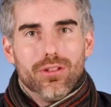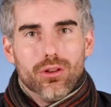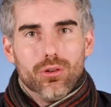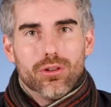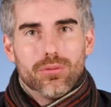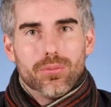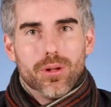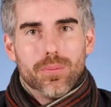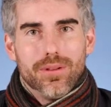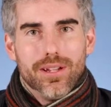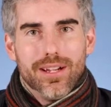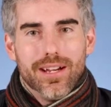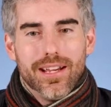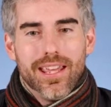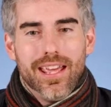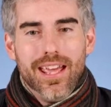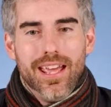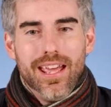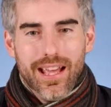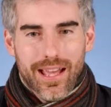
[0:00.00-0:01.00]
Valorum Apply,
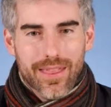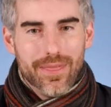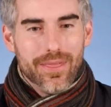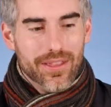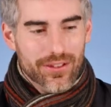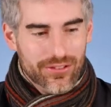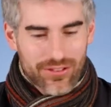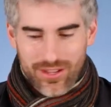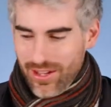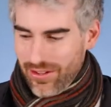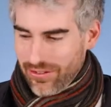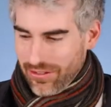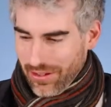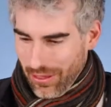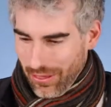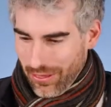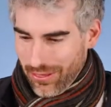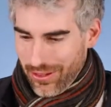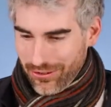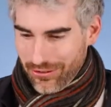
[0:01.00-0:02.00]
and this is
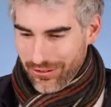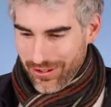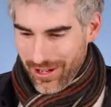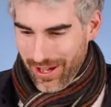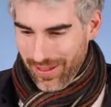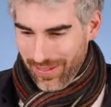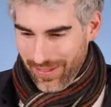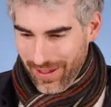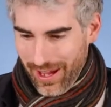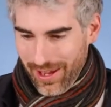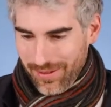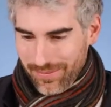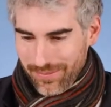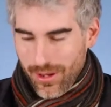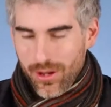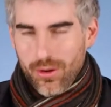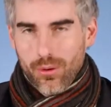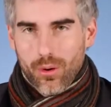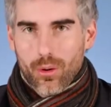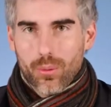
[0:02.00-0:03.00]
This Not That,
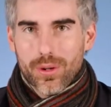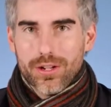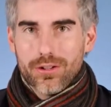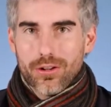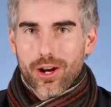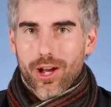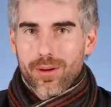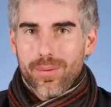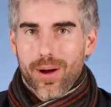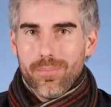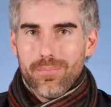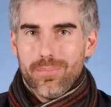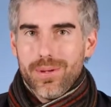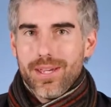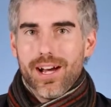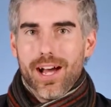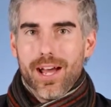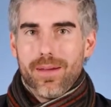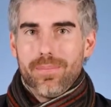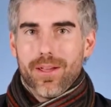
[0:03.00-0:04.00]
where we talk about
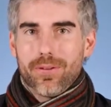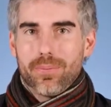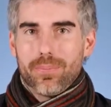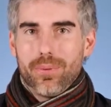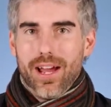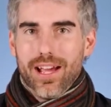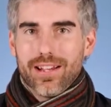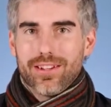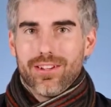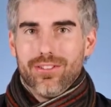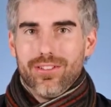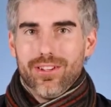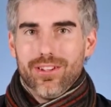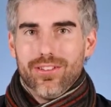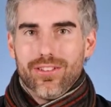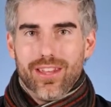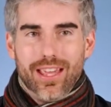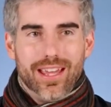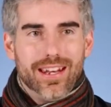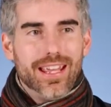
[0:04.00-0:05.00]
BI best
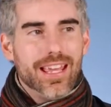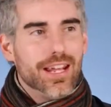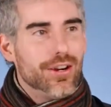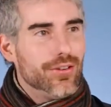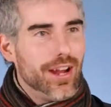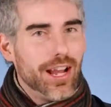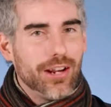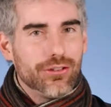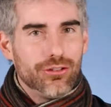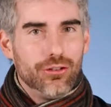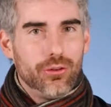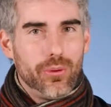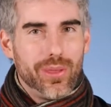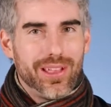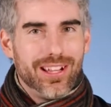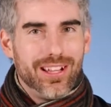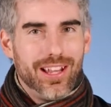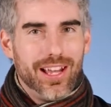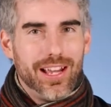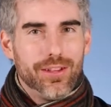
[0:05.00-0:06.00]
practices and interactions
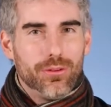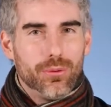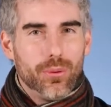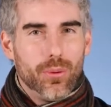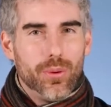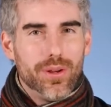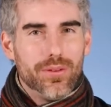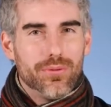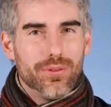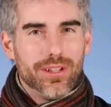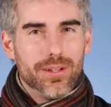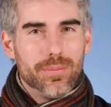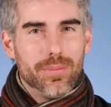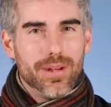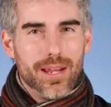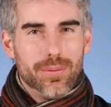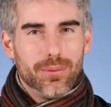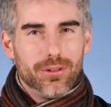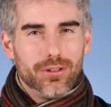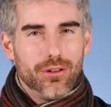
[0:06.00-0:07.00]
with clients where we've really
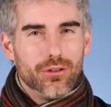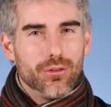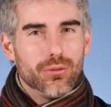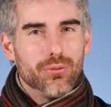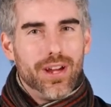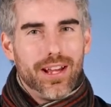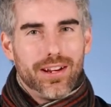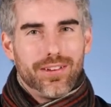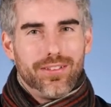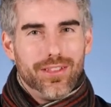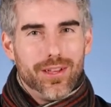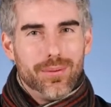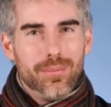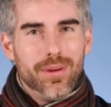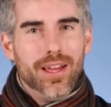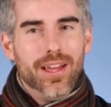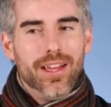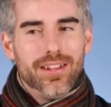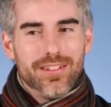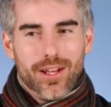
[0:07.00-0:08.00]
been able to direct
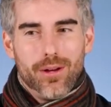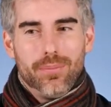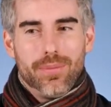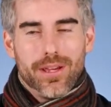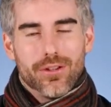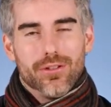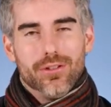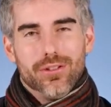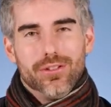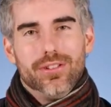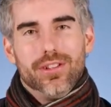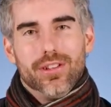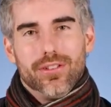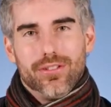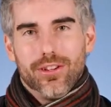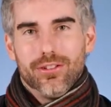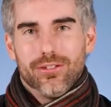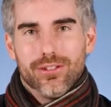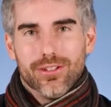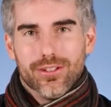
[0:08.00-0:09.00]
them to help make good
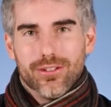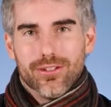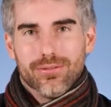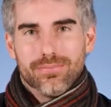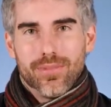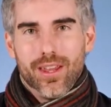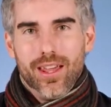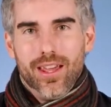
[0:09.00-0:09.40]
decisions.